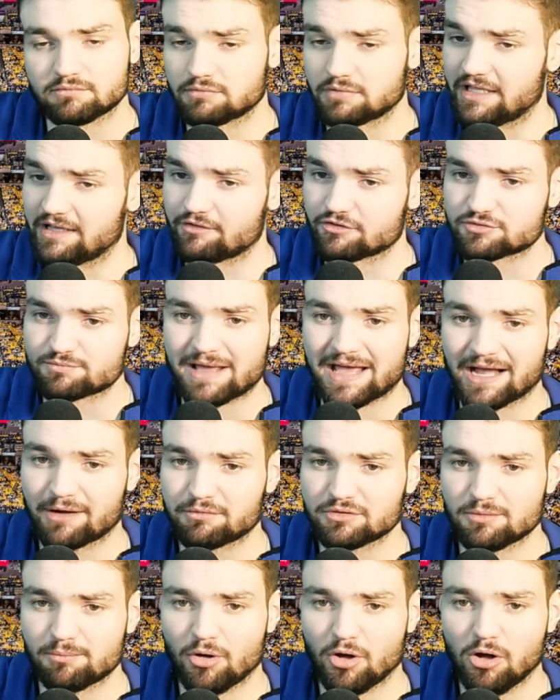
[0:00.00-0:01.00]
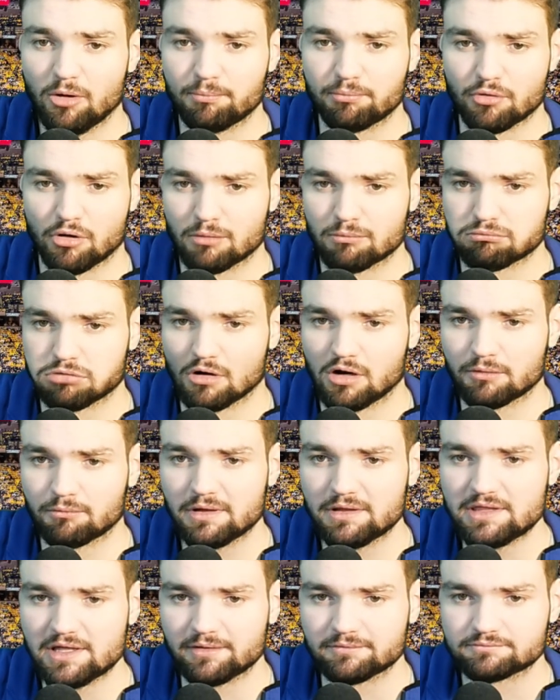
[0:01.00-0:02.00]
Lakers back with the ball. Braun
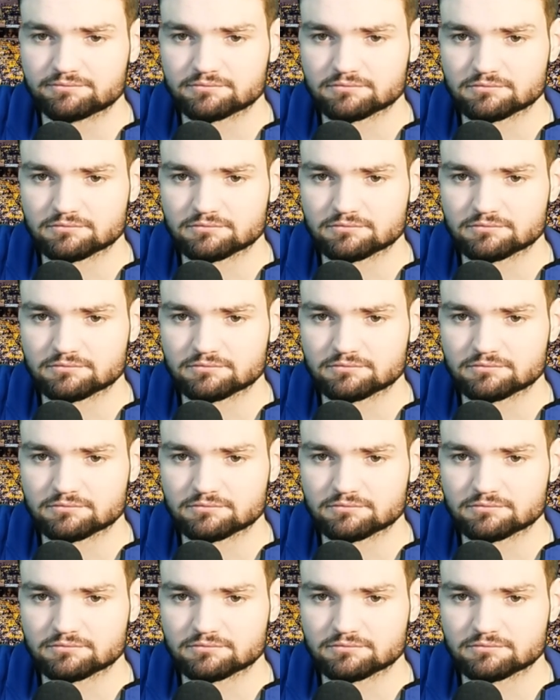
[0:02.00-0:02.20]
with it.